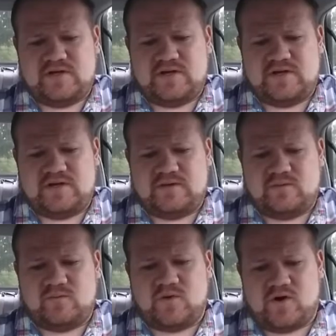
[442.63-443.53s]
uh,
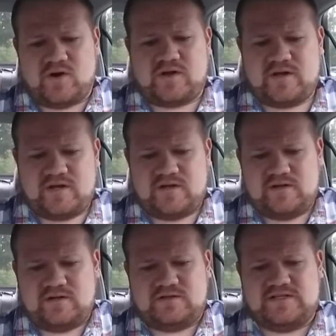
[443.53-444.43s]
work
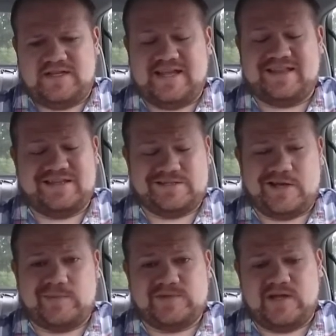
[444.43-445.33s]
to get the
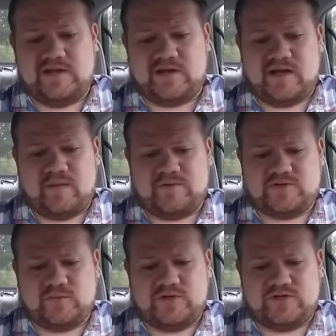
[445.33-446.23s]
job done and
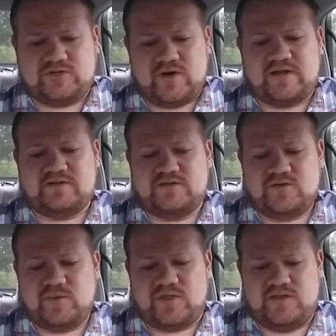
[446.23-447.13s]
accomplish what you're trying to
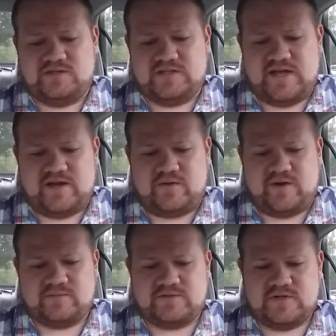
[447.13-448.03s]
do with these
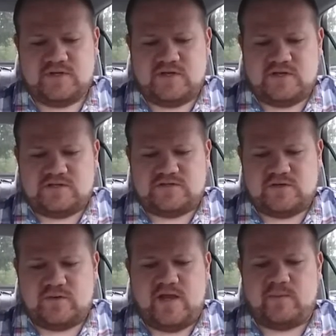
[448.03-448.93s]
diagrams.
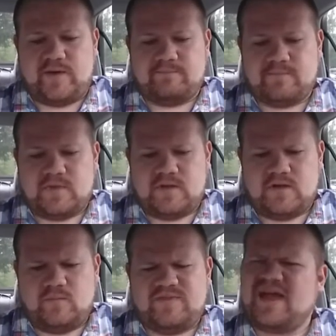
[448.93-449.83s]
So anyway,
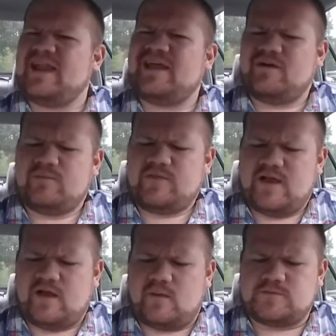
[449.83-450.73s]
hope that hope
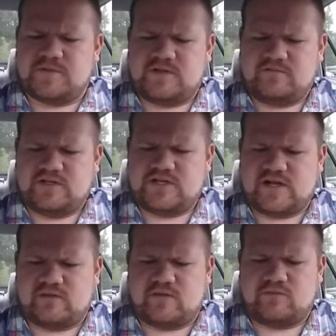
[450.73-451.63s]
that helps, but definitely
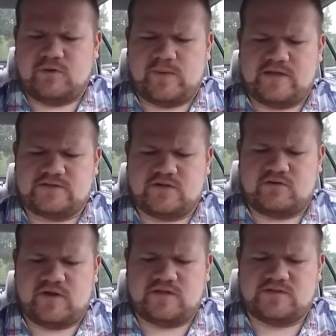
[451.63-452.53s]
check out the three ways to
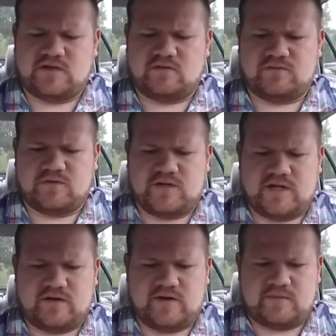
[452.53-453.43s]
create signal flow
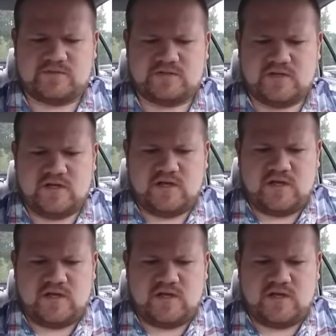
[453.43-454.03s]
diagrams.